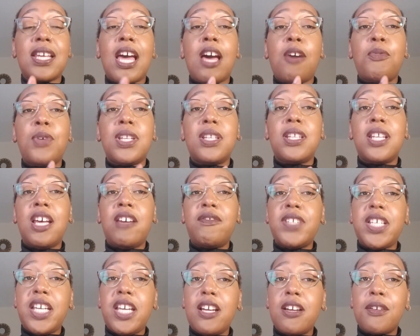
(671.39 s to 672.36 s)
I would love to
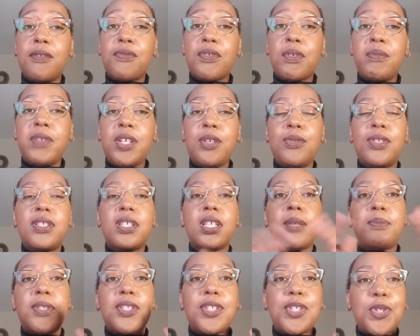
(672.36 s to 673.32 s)
hear from you.
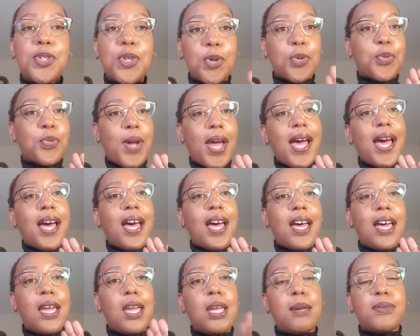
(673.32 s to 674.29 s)

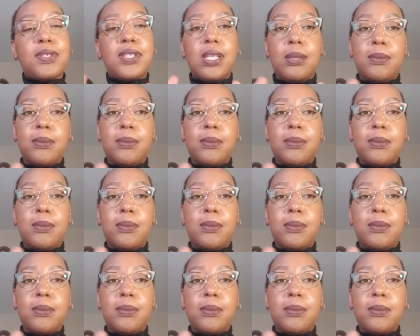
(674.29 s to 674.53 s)
Subscribe.